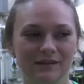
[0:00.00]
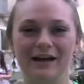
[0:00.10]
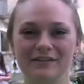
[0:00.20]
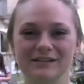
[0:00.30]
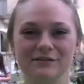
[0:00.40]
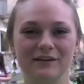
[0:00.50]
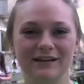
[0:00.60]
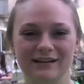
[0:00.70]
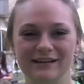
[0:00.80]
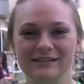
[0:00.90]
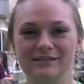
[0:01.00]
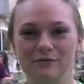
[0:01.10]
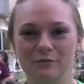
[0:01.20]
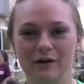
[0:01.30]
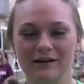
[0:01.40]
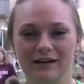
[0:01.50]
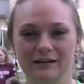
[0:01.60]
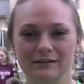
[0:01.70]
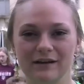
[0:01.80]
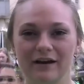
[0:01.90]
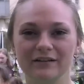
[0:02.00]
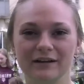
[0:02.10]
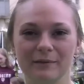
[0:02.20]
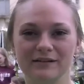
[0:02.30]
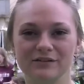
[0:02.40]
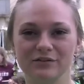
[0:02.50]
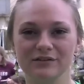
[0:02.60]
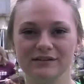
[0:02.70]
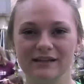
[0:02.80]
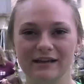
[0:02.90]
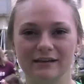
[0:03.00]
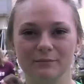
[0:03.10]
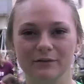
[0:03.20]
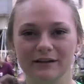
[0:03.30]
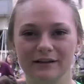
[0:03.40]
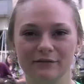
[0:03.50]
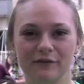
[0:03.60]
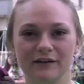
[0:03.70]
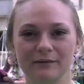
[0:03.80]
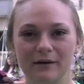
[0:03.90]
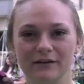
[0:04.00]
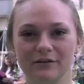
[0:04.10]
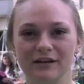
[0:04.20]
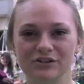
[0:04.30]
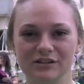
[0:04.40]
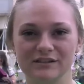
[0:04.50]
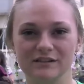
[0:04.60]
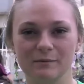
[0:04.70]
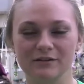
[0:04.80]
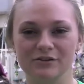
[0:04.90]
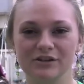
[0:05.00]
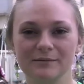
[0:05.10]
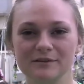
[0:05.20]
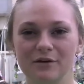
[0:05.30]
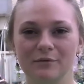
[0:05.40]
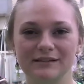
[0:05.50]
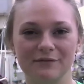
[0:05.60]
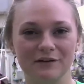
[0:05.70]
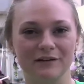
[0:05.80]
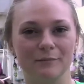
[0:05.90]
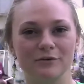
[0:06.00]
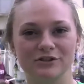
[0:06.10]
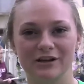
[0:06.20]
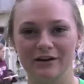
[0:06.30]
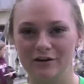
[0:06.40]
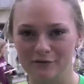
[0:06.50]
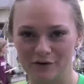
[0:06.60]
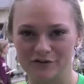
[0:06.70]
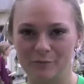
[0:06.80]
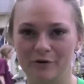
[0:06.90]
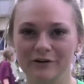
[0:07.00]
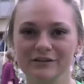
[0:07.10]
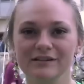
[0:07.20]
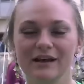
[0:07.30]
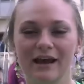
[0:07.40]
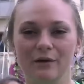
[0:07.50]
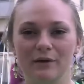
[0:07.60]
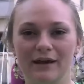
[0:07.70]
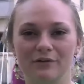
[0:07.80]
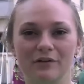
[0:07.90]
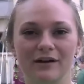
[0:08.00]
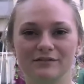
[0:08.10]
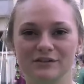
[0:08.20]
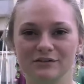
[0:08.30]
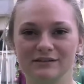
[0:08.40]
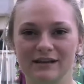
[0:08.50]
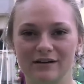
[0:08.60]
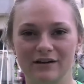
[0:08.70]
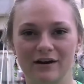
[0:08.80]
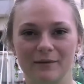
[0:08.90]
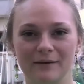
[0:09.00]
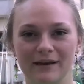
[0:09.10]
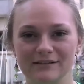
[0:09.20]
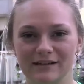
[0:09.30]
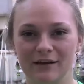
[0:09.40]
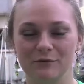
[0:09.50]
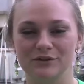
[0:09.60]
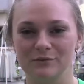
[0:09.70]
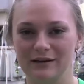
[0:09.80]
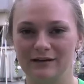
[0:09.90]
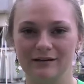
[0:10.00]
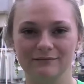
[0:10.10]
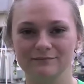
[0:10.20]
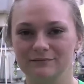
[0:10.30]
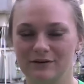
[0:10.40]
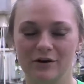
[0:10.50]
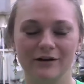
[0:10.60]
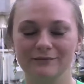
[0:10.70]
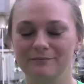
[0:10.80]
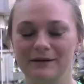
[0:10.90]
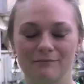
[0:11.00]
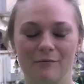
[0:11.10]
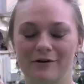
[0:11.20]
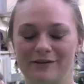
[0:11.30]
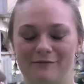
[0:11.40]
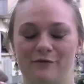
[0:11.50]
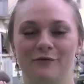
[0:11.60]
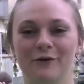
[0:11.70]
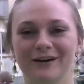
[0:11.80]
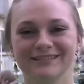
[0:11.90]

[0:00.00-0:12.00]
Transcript: Uh, this event is run entirely by students and completely funded by donations and sponsorships, so we definitely appreciate all of our supporters, and we have a lot of students out here helping out today, which we couldn't be more thankful for.